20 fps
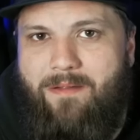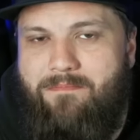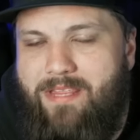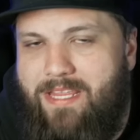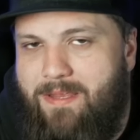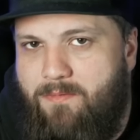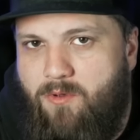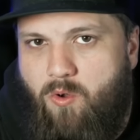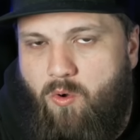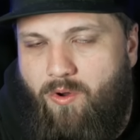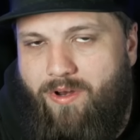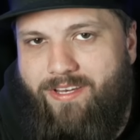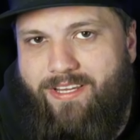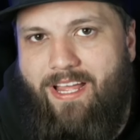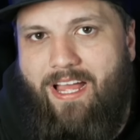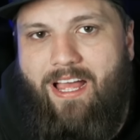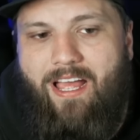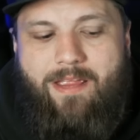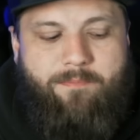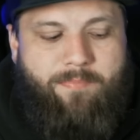a meme coin
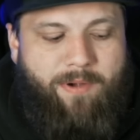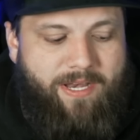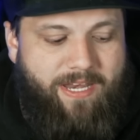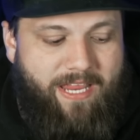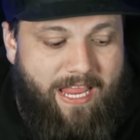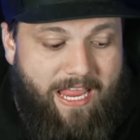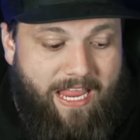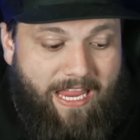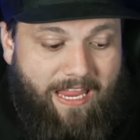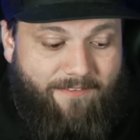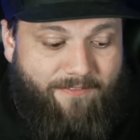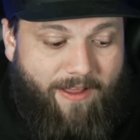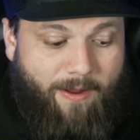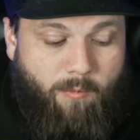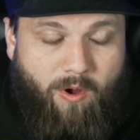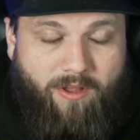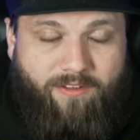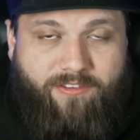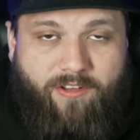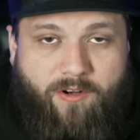guy, but if I
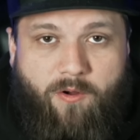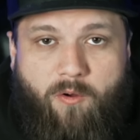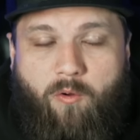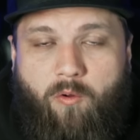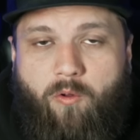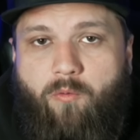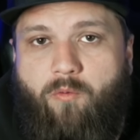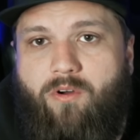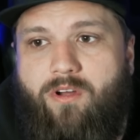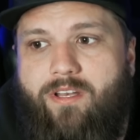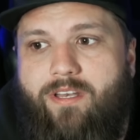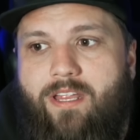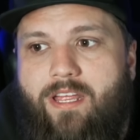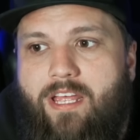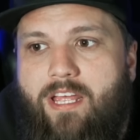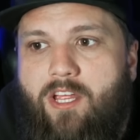was going to hold one,